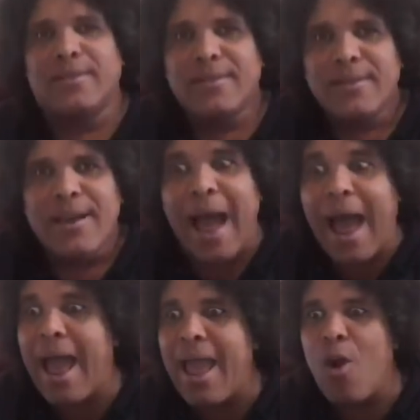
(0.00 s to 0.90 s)

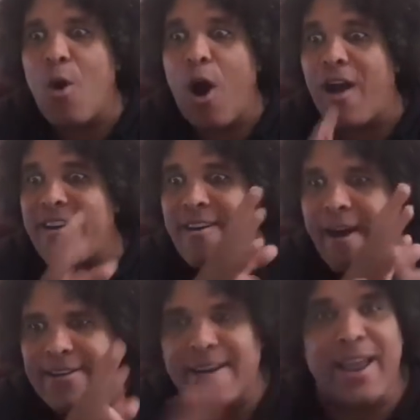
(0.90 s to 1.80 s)
I want
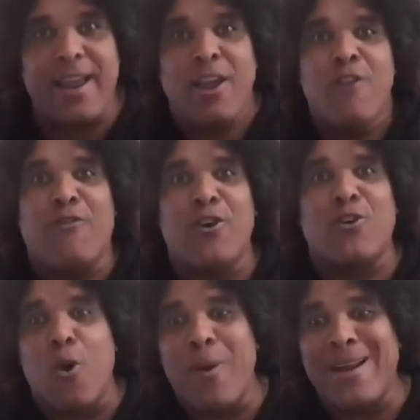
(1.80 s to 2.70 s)
nothing for do
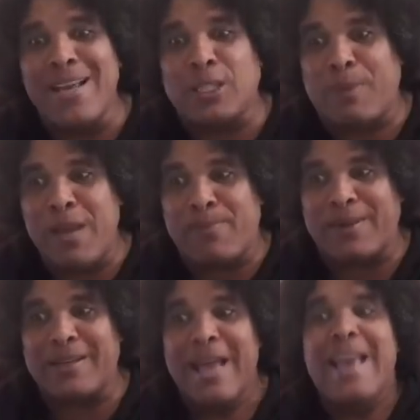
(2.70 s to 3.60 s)
with these
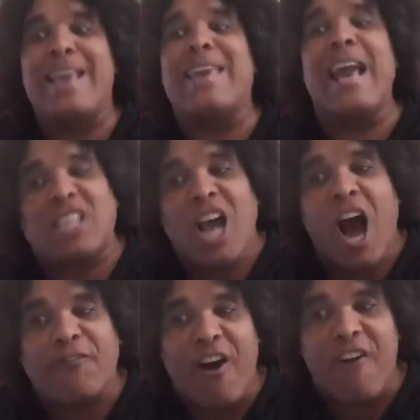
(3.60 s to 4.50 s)
people. Get
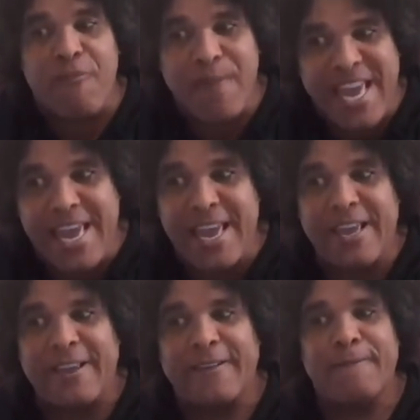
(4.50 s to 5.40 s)
off of me.
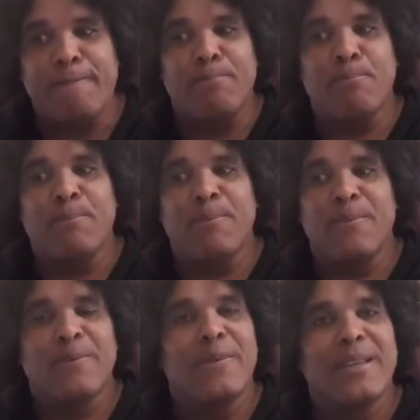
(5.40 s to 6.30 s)

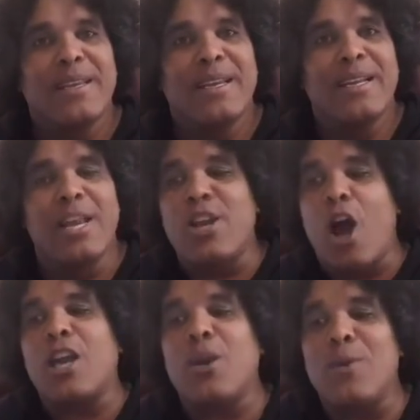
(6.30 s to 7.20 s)
The
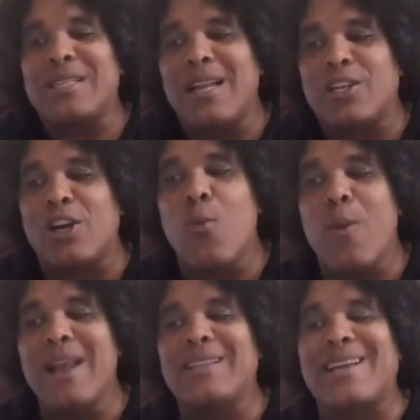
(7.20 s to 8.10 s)
donkey was literally
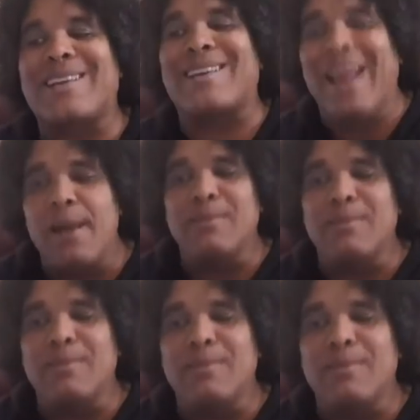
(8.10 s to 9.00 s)
willing to kill himself